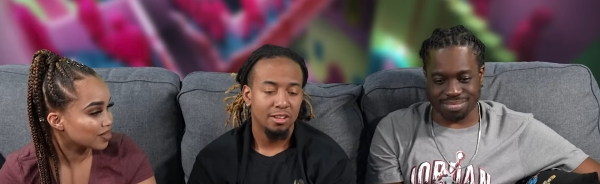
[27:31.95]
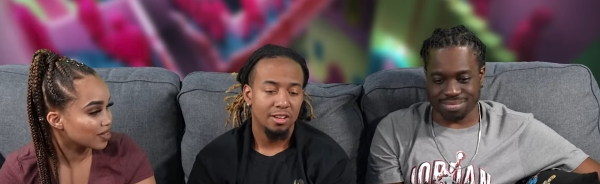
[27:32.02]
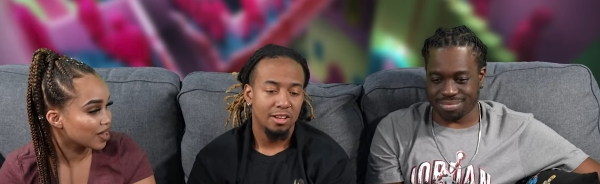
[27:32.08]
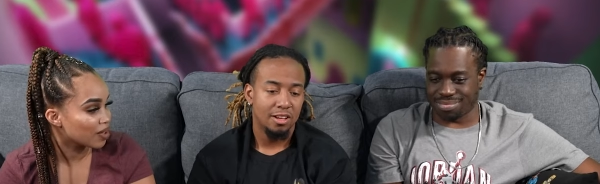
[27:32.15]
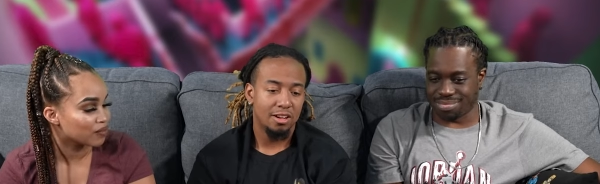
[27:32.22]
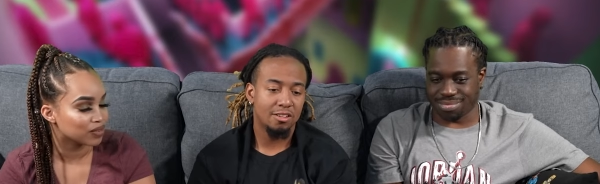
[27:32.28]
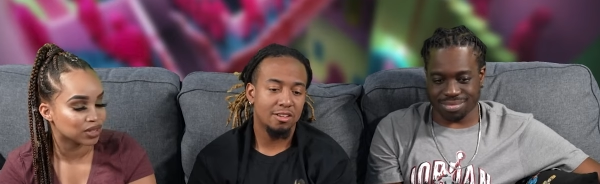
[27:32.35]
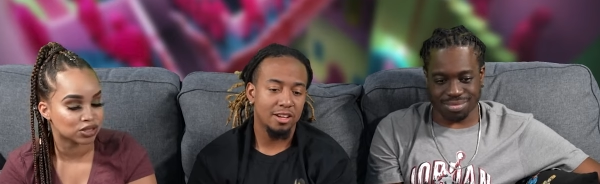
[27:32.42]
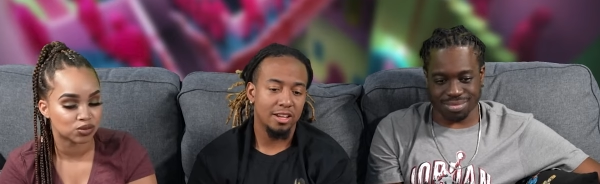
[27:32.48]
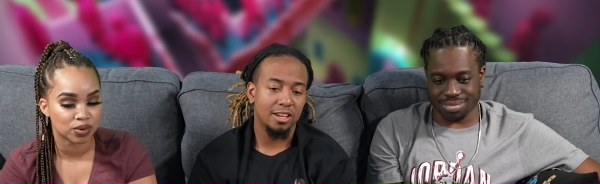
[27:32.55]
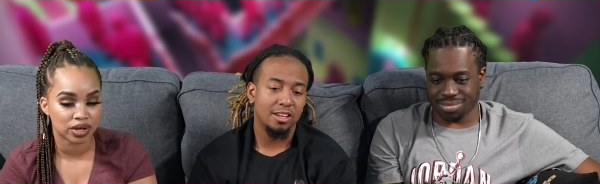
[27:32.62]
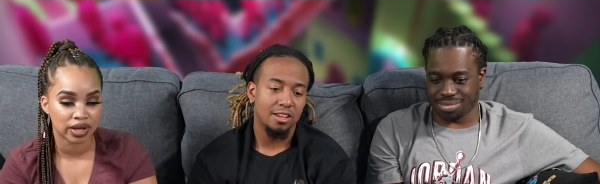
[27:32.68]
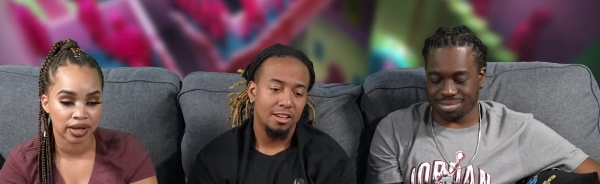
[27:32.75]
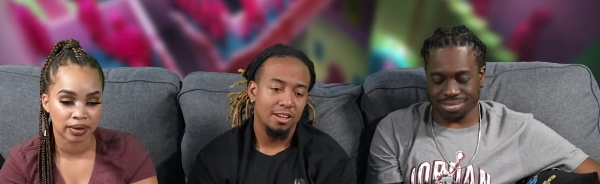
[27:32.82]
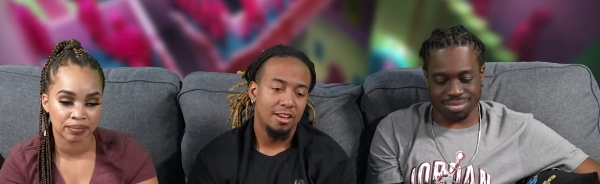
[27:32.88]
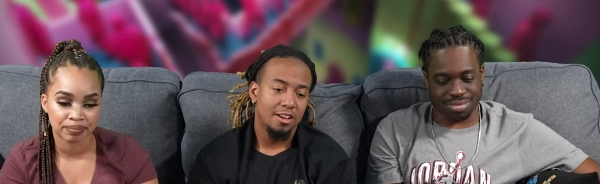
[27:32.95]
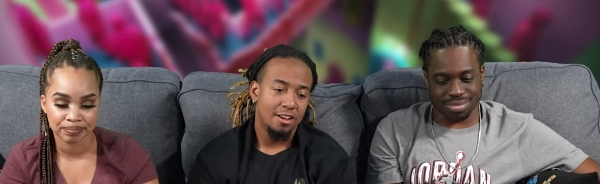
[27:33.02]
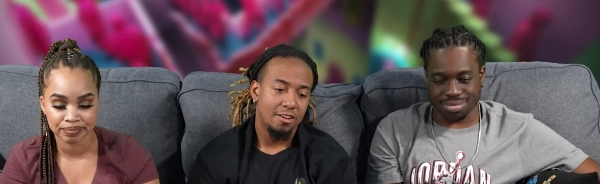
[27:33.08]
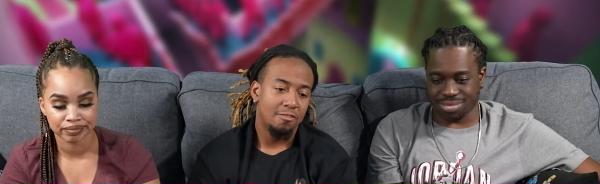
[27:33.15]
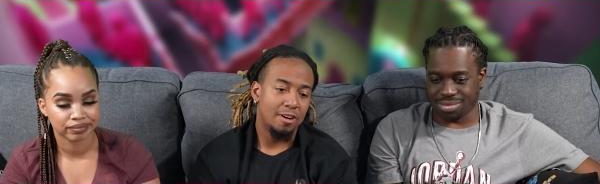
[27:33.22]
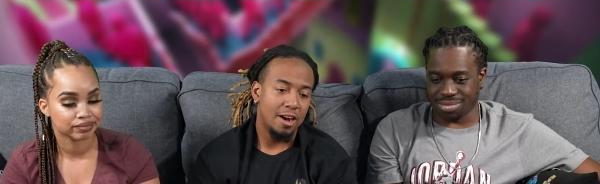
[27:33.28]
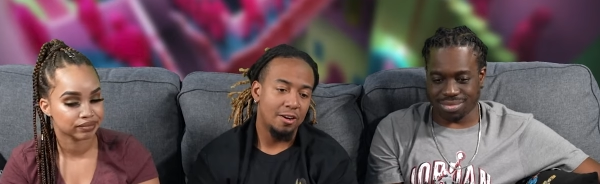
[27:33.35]
Speaker 1: the okay
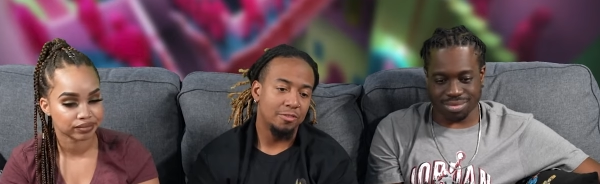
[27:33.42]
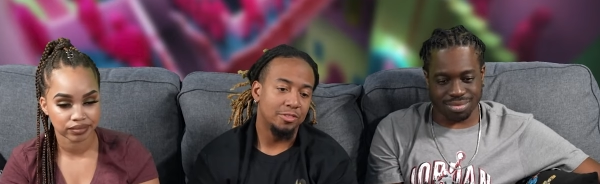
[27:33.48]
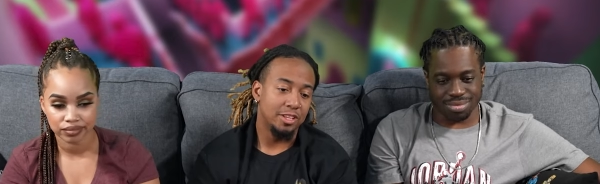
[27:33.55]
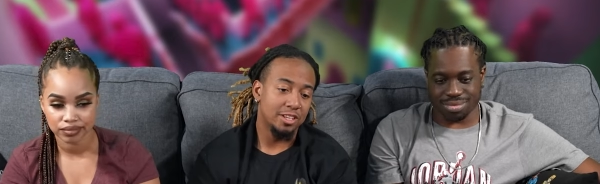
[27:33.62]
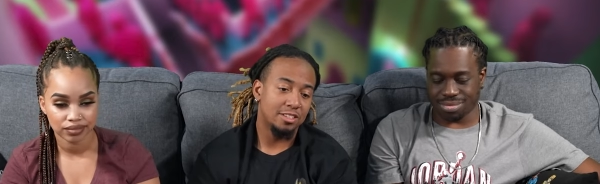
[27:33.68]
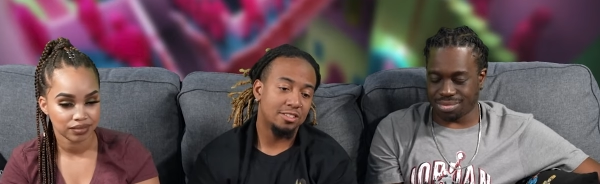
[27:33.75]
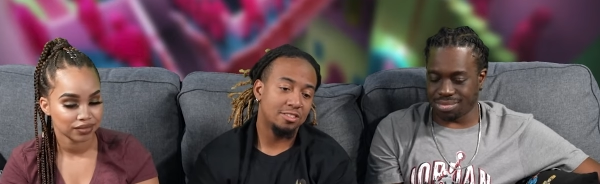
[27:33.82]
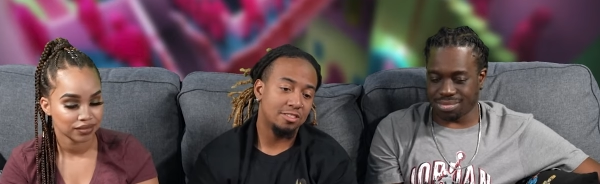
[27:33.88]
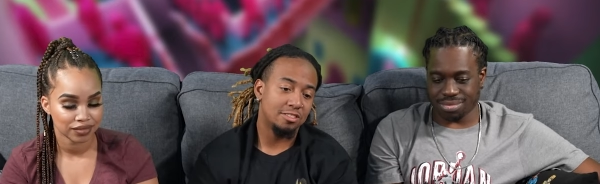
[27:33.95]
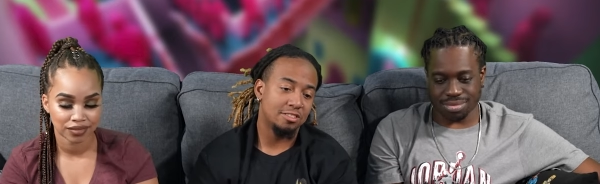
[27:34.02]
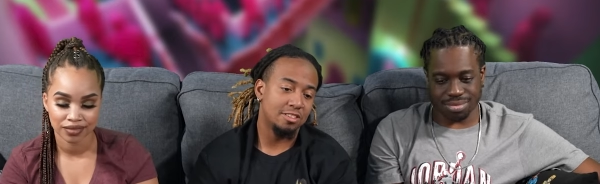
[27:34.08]
wow this